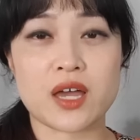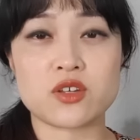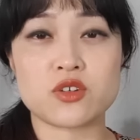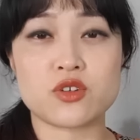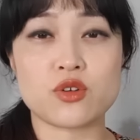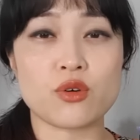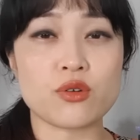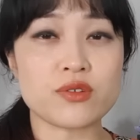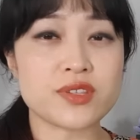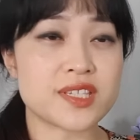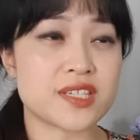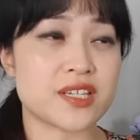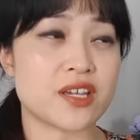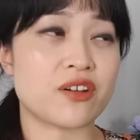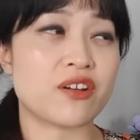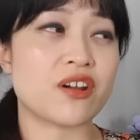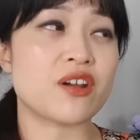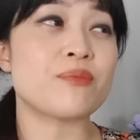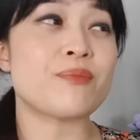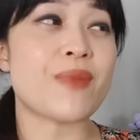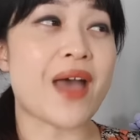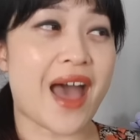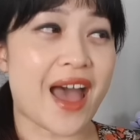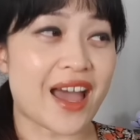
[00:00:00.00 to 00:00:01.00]
your
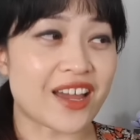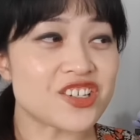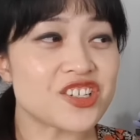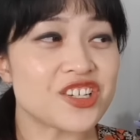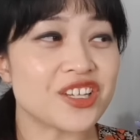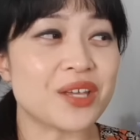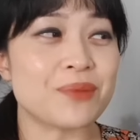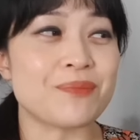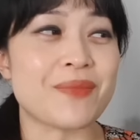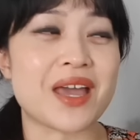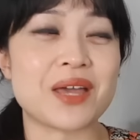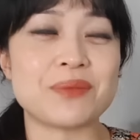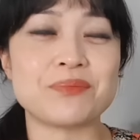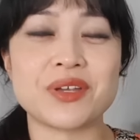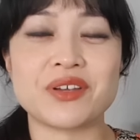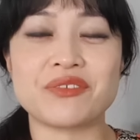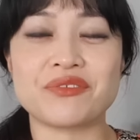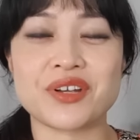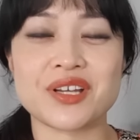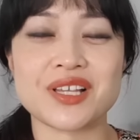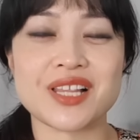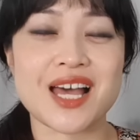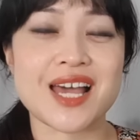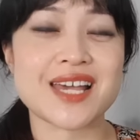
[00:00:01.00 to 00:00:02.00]
serum actually made me
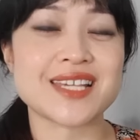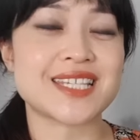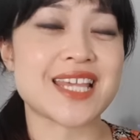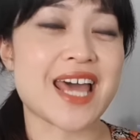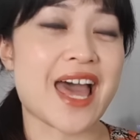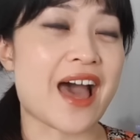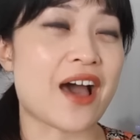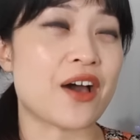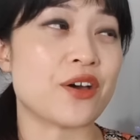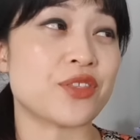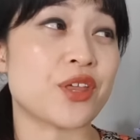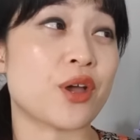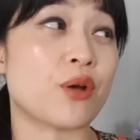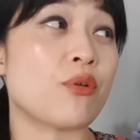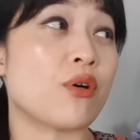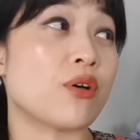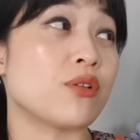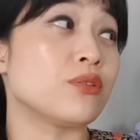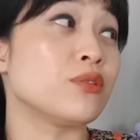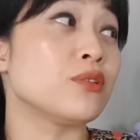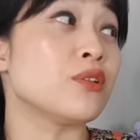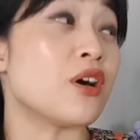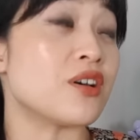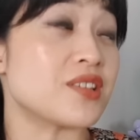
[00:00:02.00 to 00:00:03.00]
realize how there were
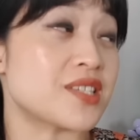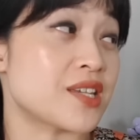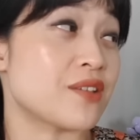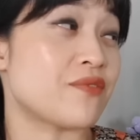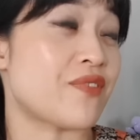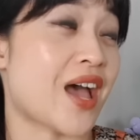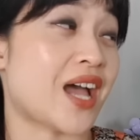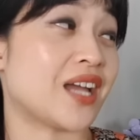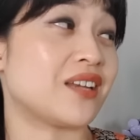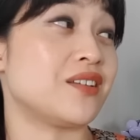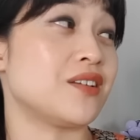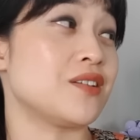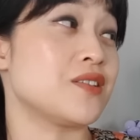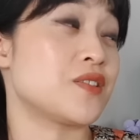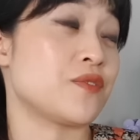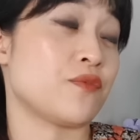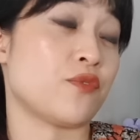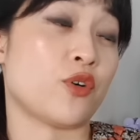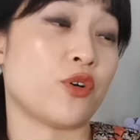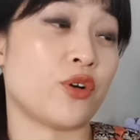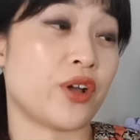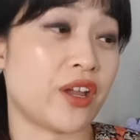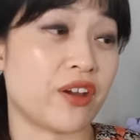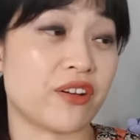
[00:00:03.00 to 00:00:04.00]
lots of actives
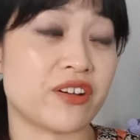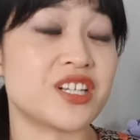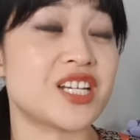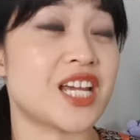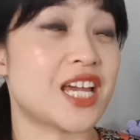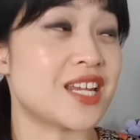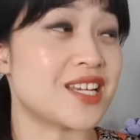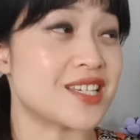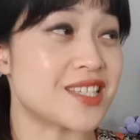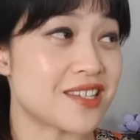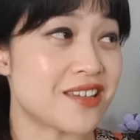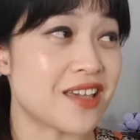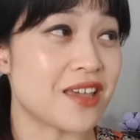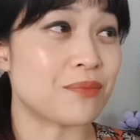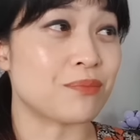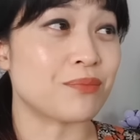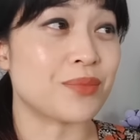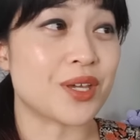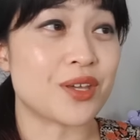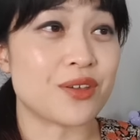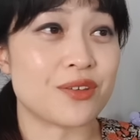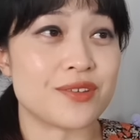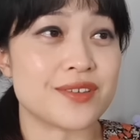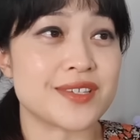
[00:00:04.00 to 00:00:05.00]
for irritated skin
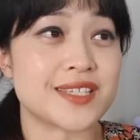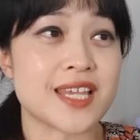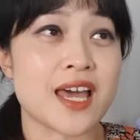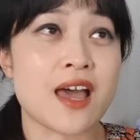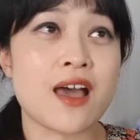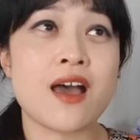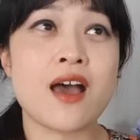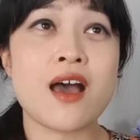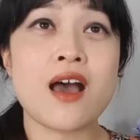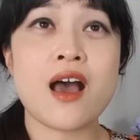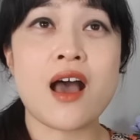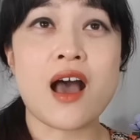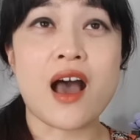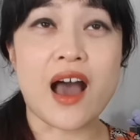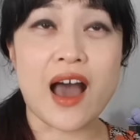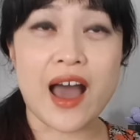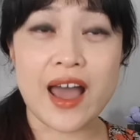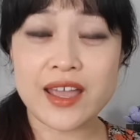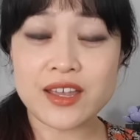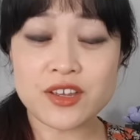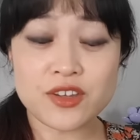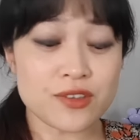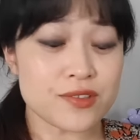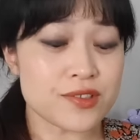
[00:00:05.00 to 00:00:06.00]
because
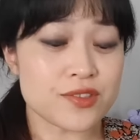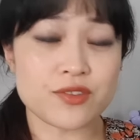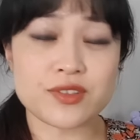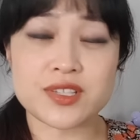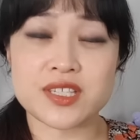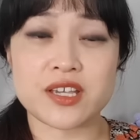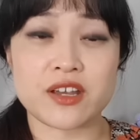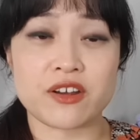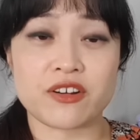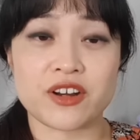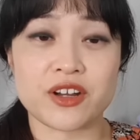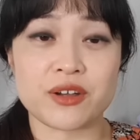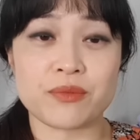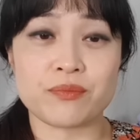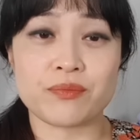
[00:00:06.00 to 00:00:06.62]
I used your serum